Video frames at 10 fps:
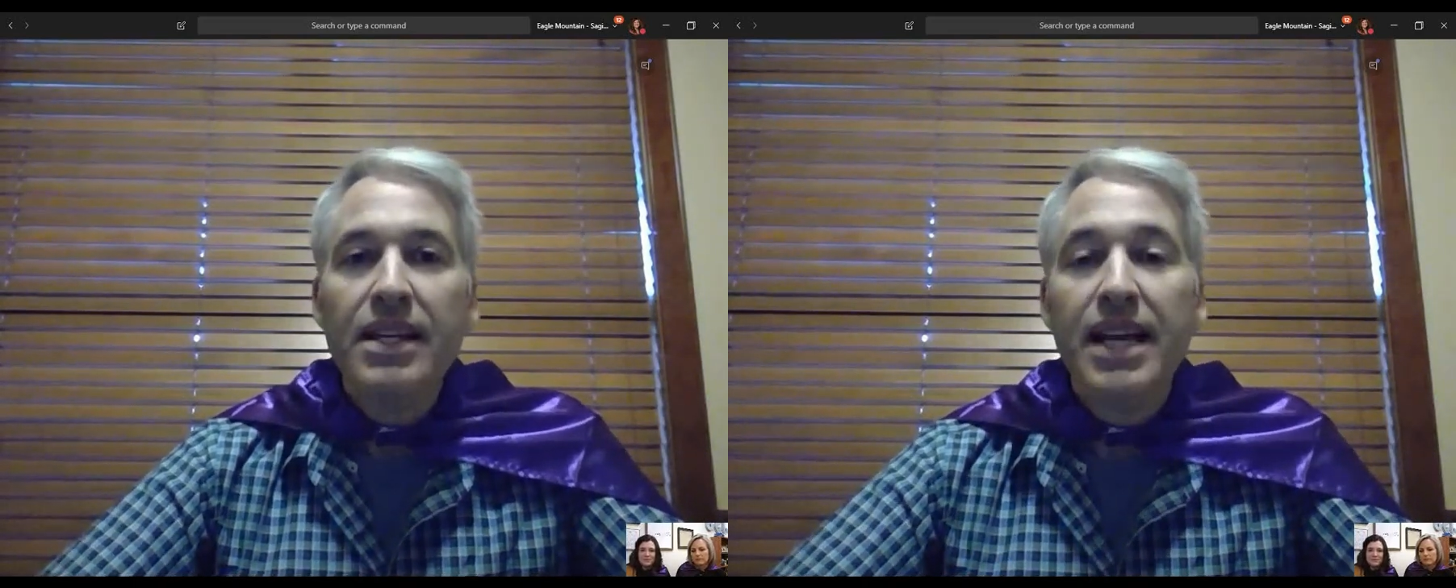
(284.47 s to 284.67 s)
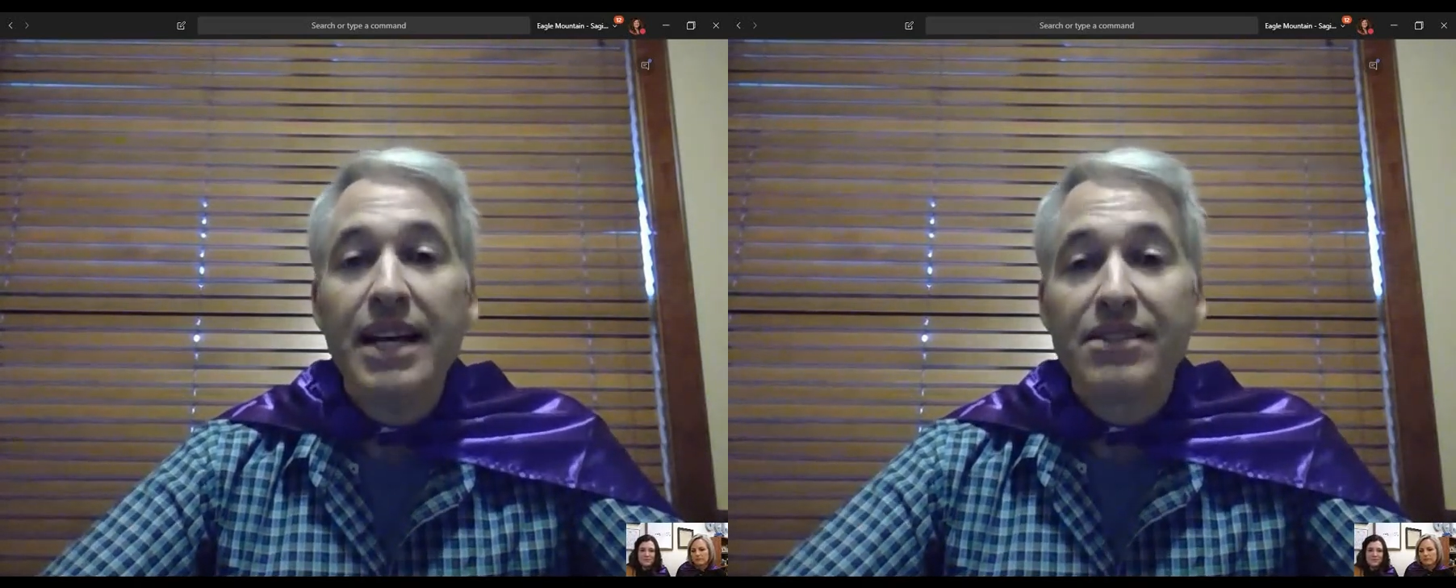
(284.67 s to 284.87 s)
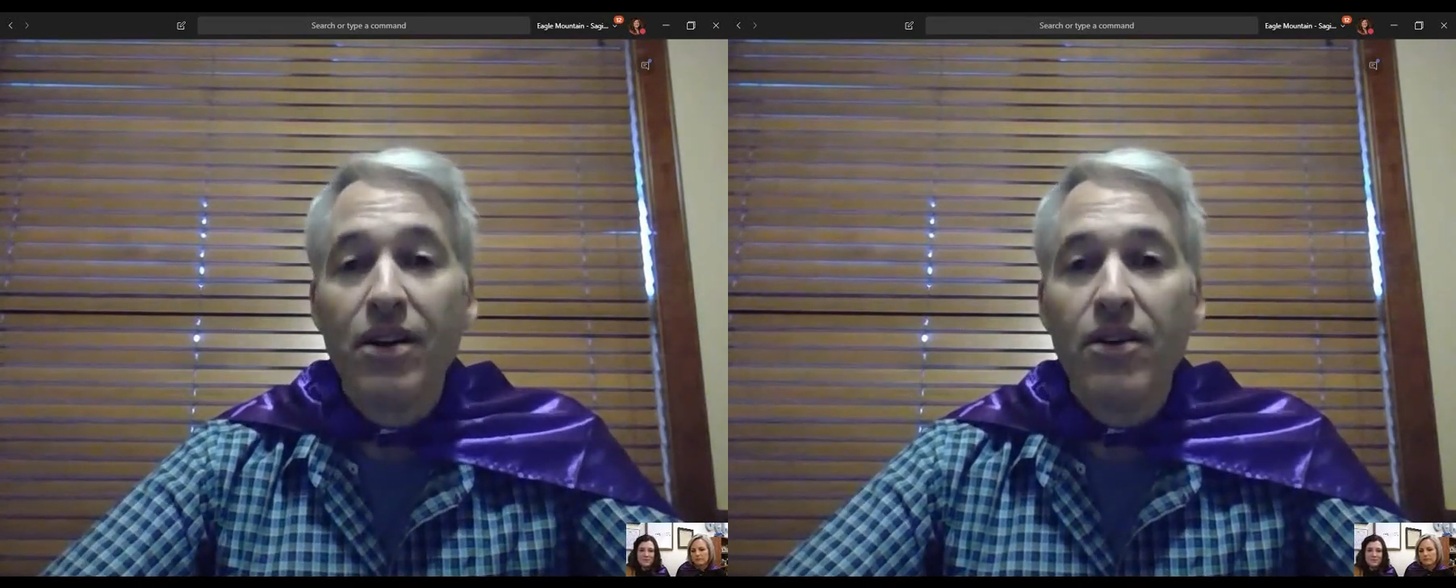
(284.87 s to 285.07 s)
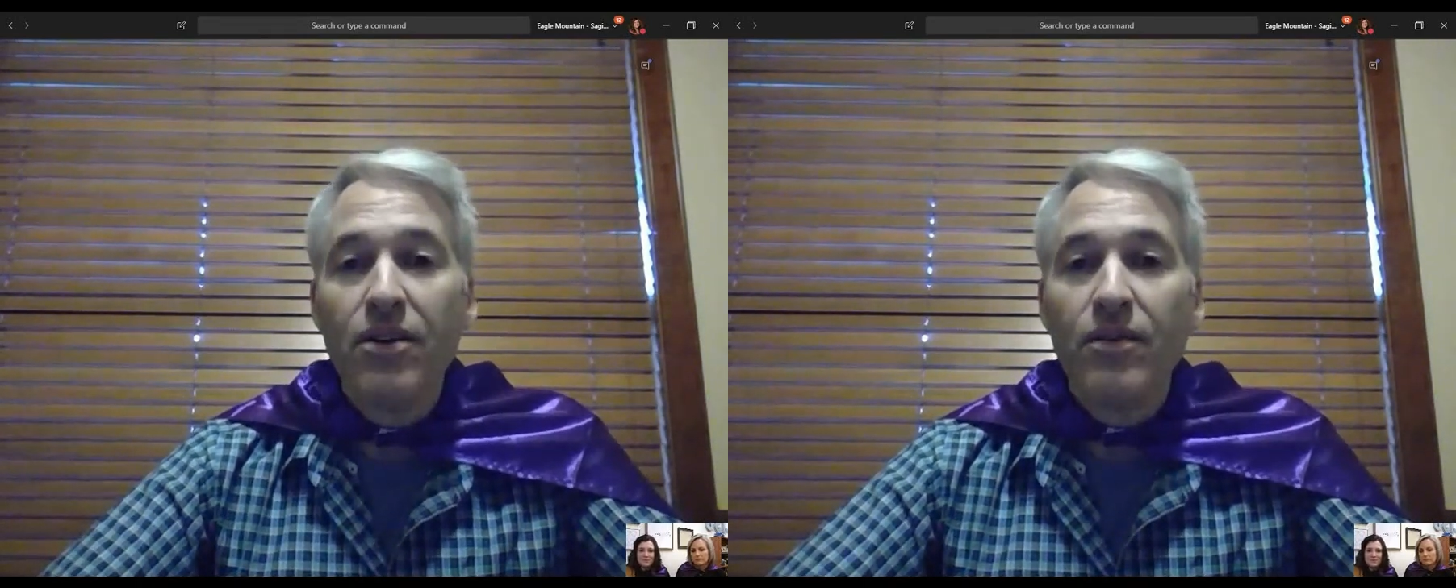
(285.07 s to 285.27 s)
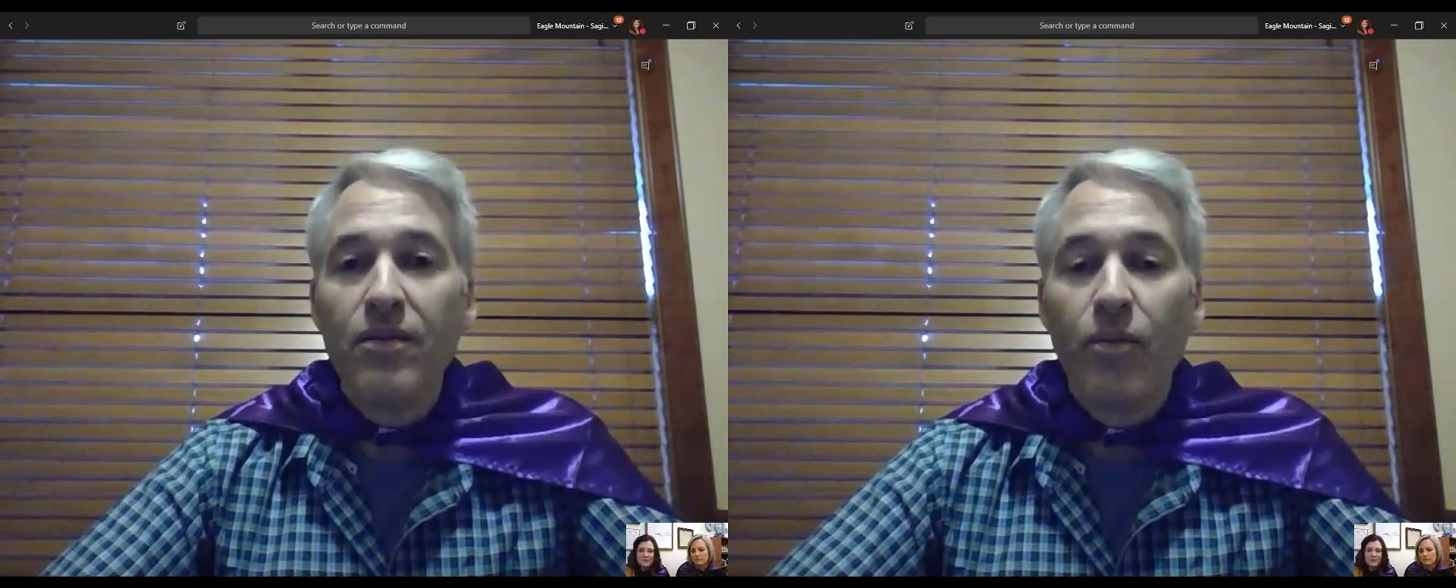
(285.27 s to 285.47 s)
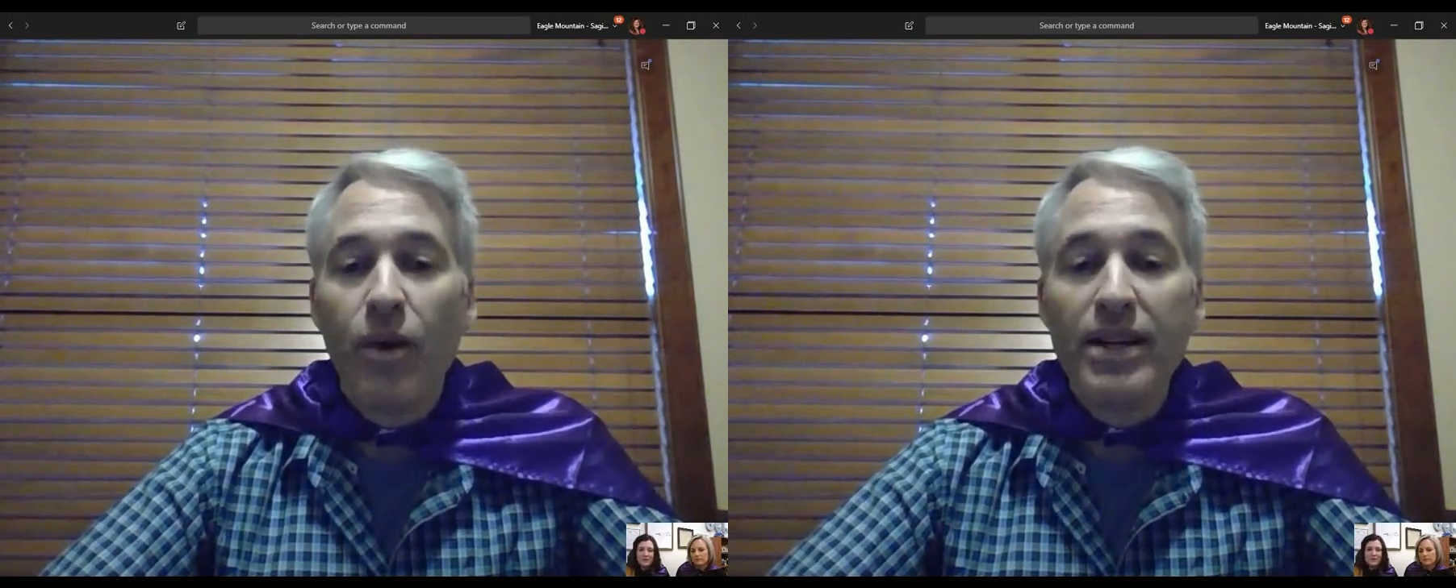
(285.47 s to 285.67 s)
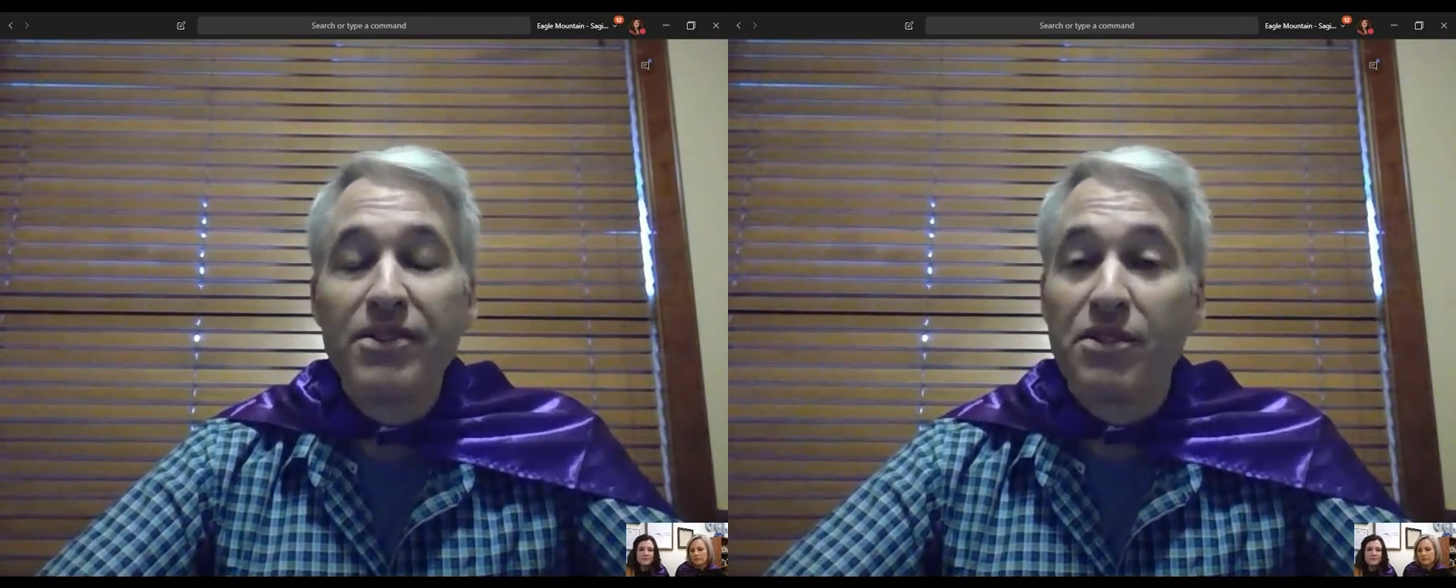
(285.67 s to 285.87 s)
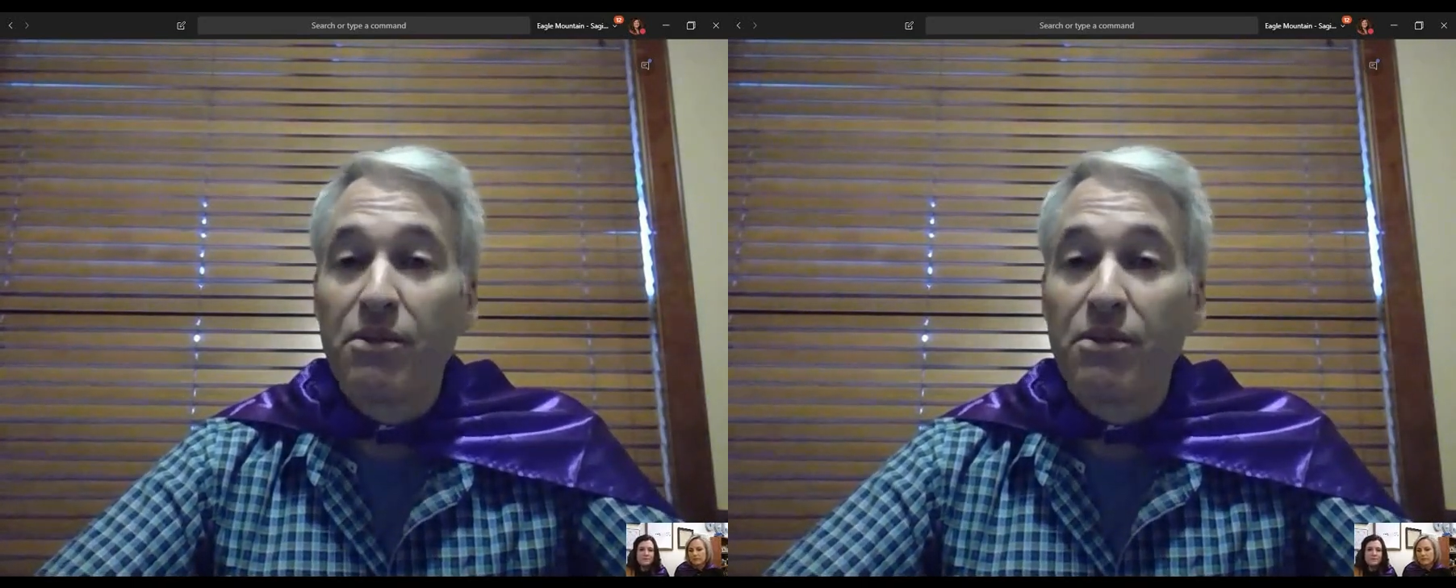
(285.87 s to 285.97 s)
Yeah, so OneNote's